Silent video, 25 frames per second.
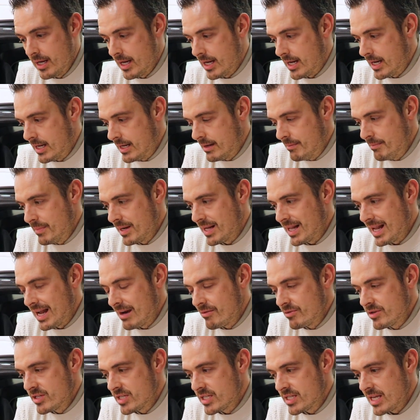A
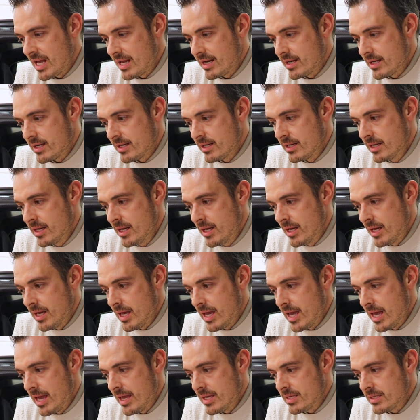McLaren Senna
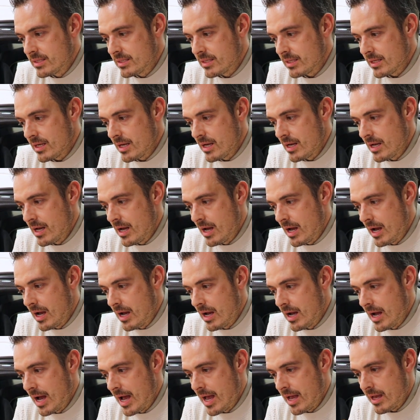is
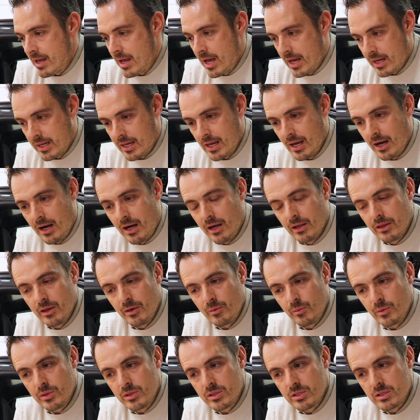a car
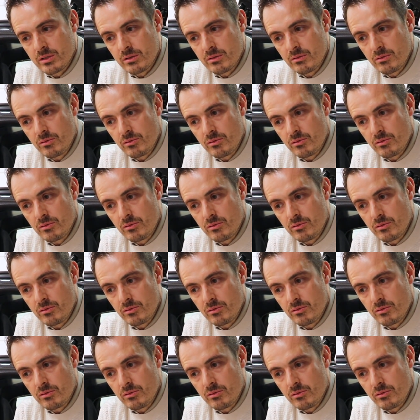that was